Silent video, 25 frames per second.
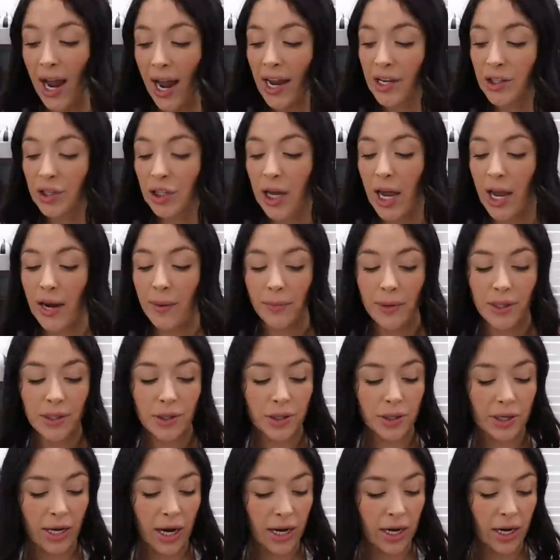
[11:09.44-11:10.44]
actually hadn't been
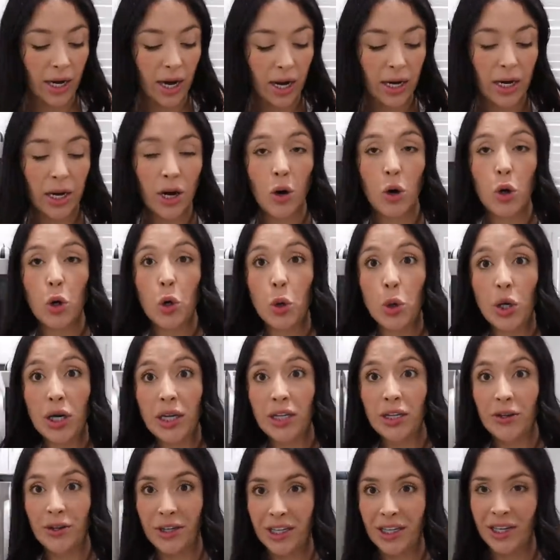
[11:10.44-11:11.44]
to 99 in a
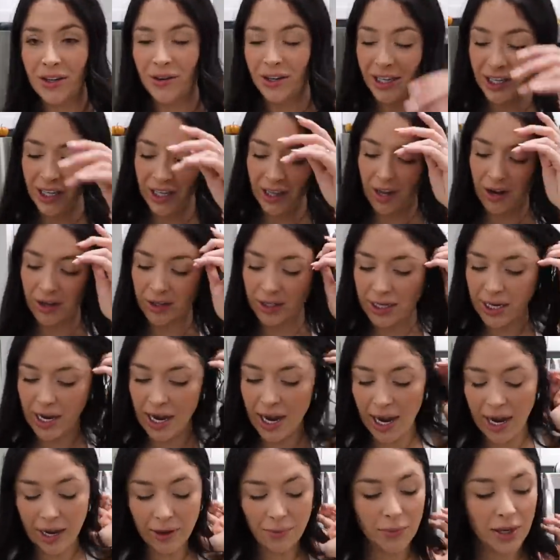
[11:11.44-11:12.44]
really, really, really long
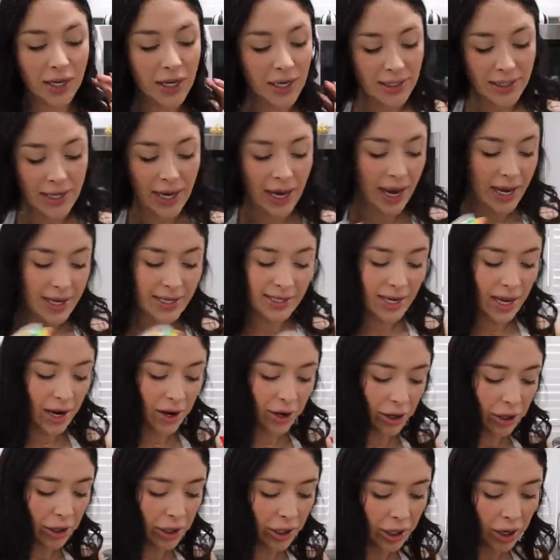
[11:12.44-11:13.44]
time because like I
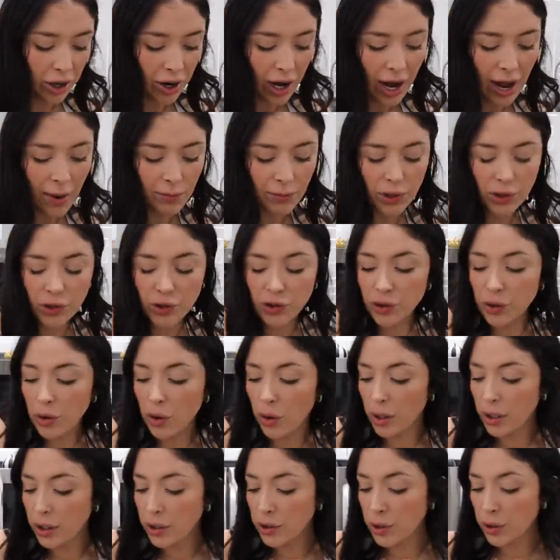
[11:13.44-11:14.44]
said earlier, I'm used to
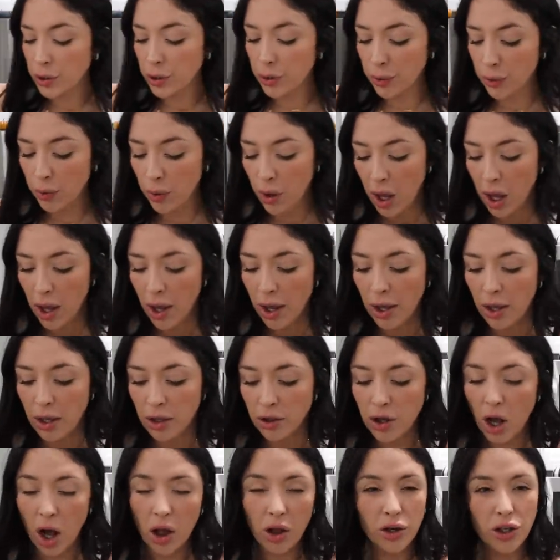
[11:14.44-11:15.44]
going to
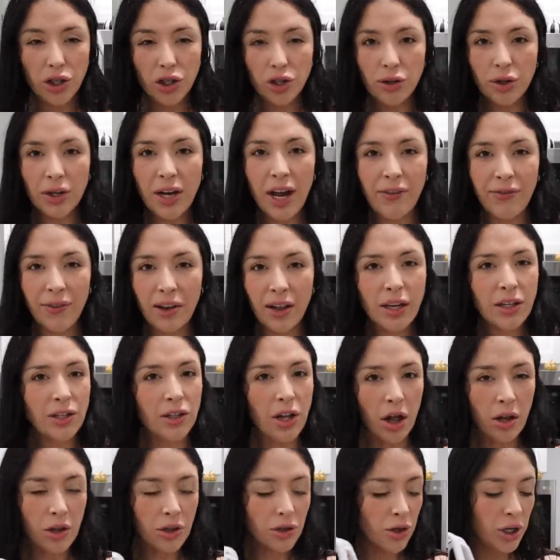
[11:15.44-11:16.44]
Dollar Tree. I feel like
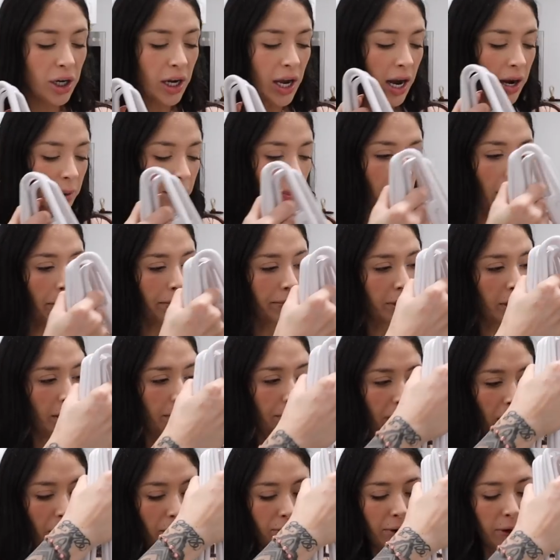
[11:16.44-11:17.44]
Dollar Tree kind of popped
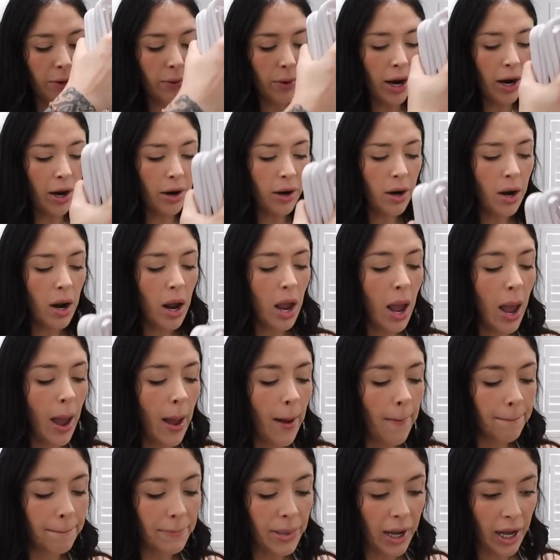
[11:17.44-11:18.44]
up everywhere,
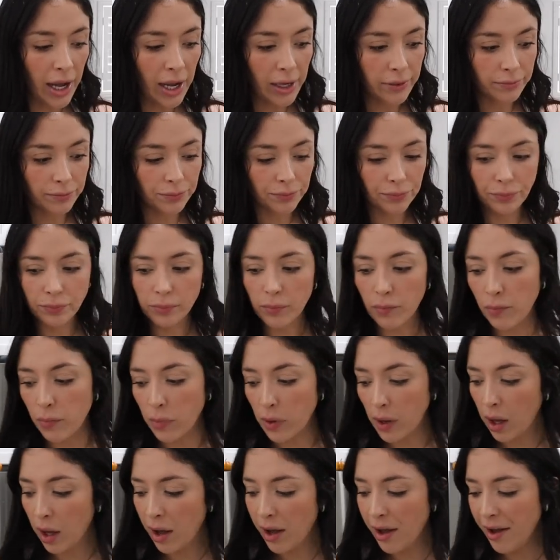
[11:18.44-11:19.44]
but
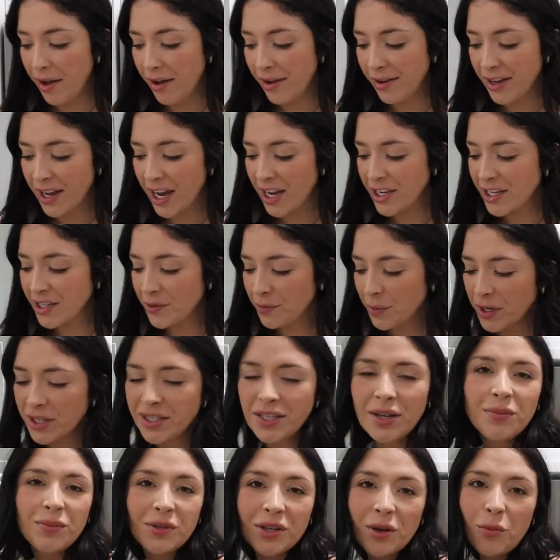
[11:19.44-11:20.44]
it just
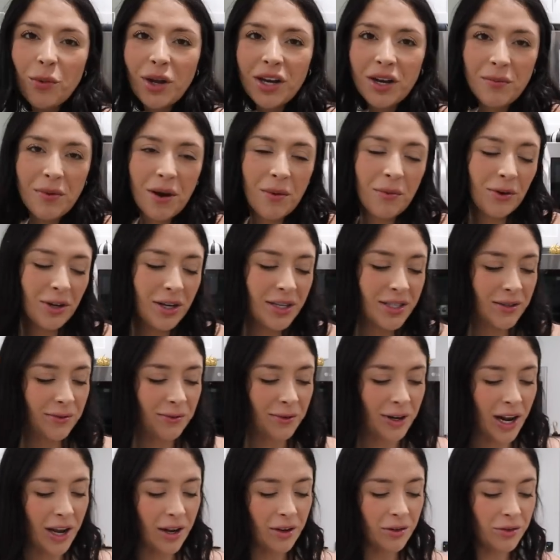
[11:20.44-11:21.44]
brings up so many memories
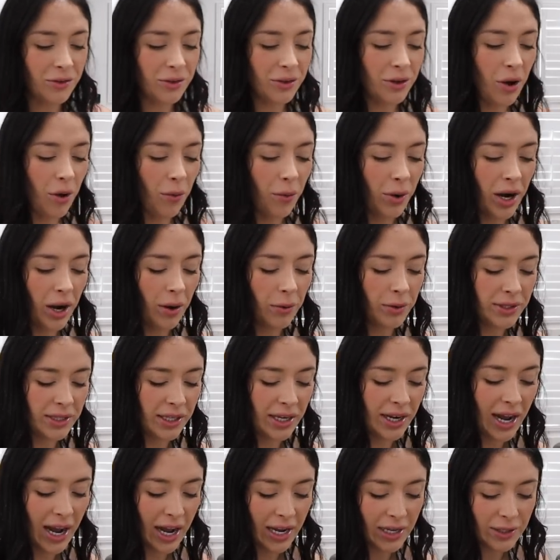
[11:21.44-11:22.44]
of when I used to go when I was
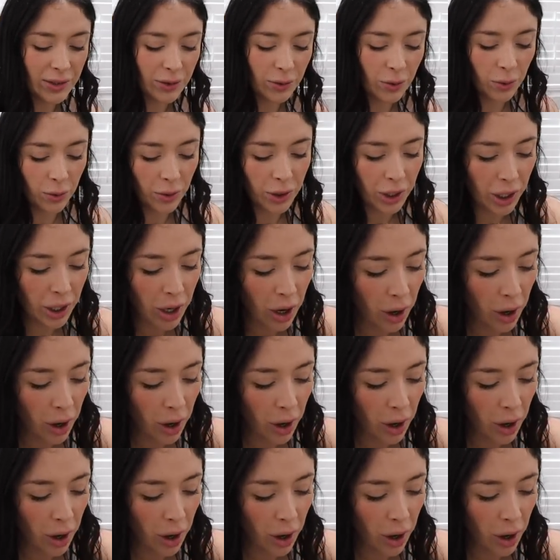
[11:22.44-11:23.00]
in high school, you